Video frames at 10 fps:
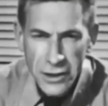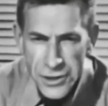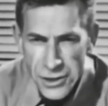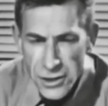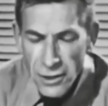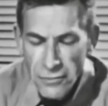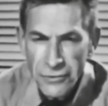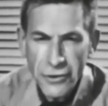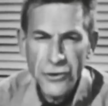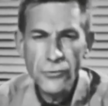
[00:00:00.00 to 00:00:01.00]
it is
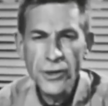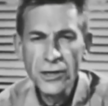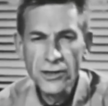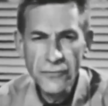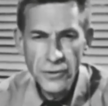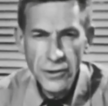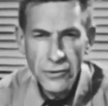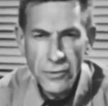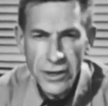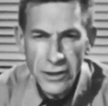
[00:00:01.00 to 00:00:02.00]
that the three
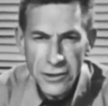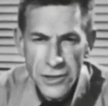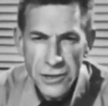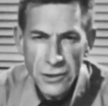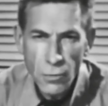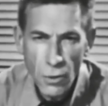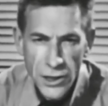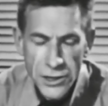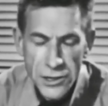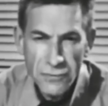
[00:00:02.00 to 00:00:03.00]
different ingredients,
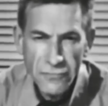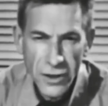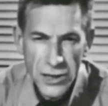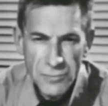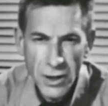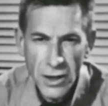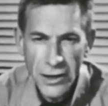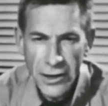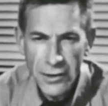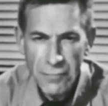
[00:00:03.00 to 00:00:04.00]
quartz,
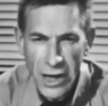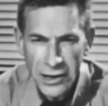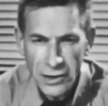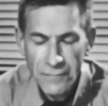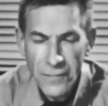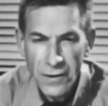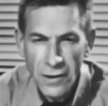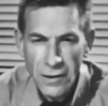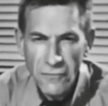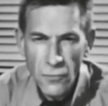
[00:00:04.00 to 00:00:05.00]
feldspar, and mica,
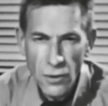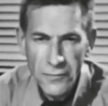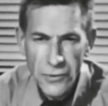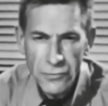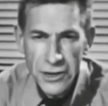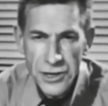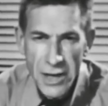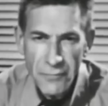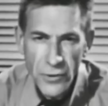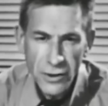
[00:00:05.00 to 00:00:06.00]
form
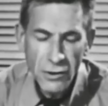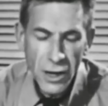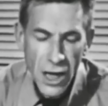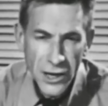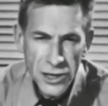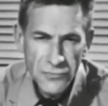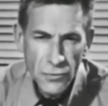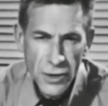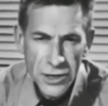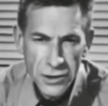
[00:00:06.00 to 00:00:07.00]
three separate
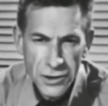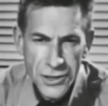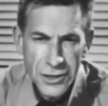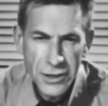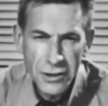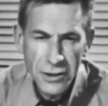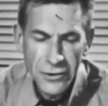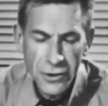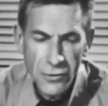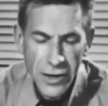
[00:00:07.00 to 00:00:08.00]
kinds of crystals
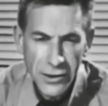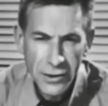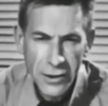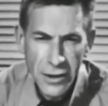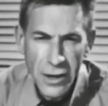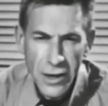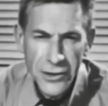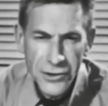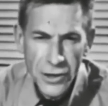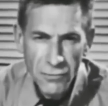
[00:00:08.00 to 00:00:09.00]
in the granite
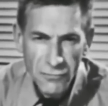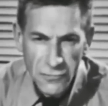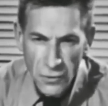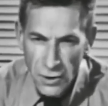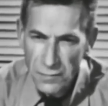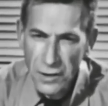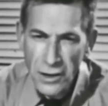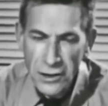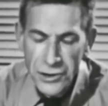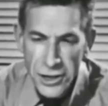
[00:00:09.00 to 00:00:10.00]
and don't
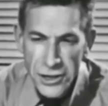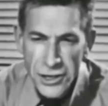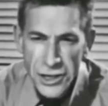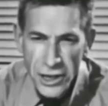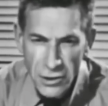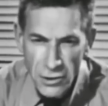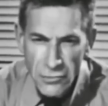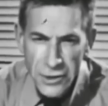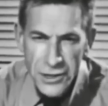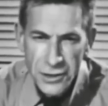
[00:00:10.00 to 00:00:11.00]
form just a
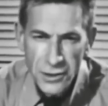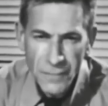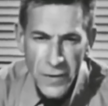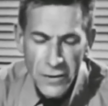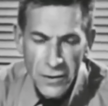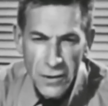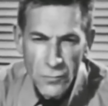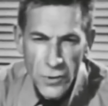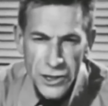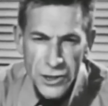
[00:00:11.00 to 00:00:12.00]
single crystal
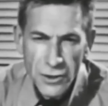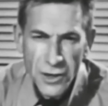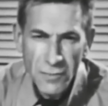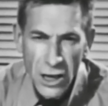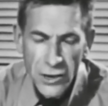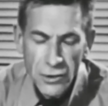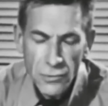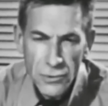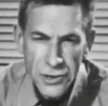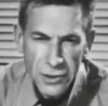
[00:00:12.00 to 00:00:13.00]
in which the
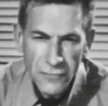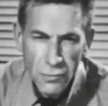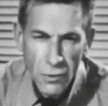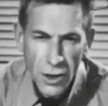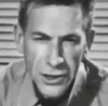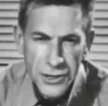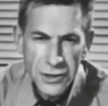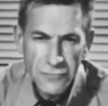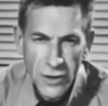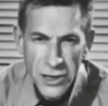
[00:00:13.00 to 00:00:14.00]
molecules of
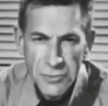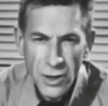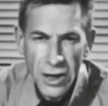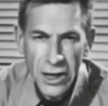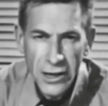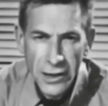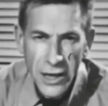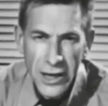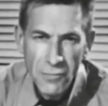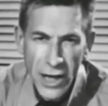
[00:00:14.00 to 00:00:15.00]
quartz, feldspar,
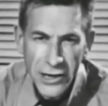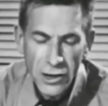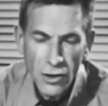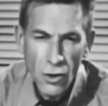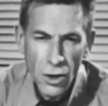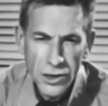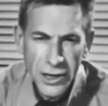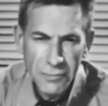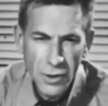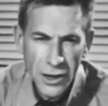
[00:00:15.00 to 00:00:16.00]
and mica
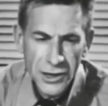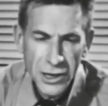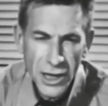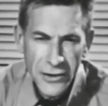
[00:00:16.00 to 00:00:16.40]
all take part